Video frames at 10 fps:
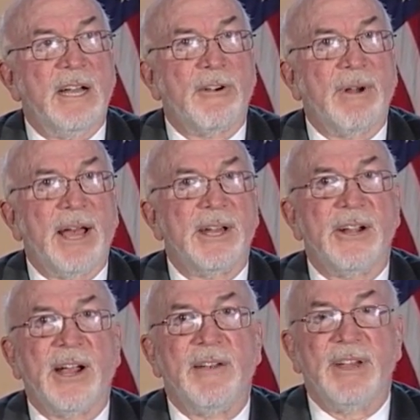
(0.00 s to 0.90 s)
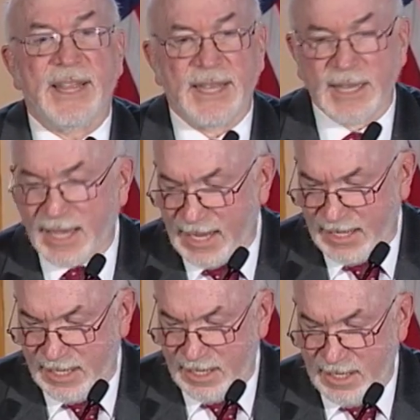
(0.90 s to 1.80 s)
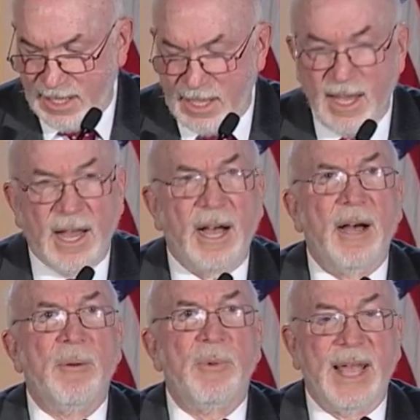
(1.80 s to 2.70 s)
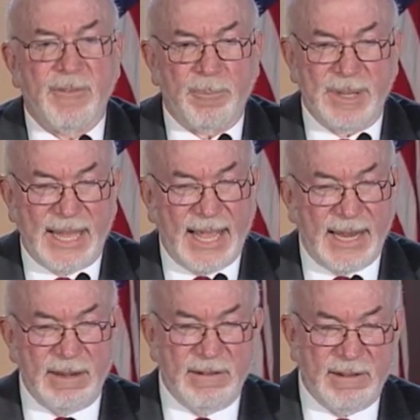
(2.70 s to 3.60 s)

around here have anything like it. We have a plan